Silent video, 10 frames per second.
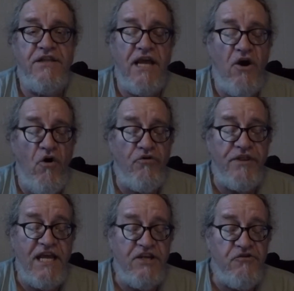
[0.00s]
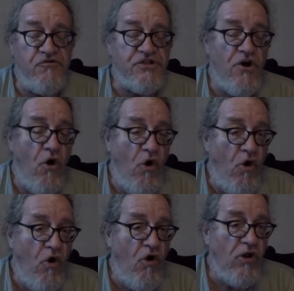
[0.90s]
They used the
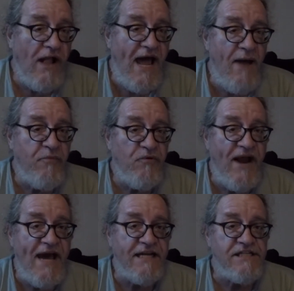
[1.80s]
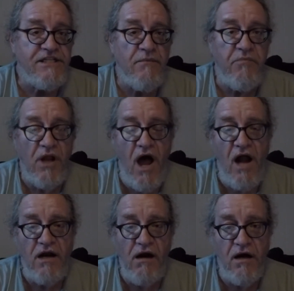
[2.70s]
whole apparatus to block
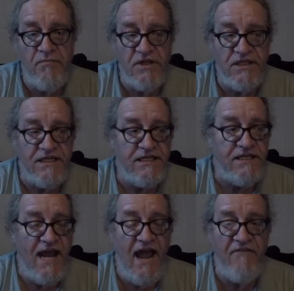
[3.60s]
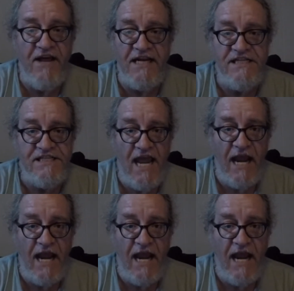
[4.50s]
our ability to have any say.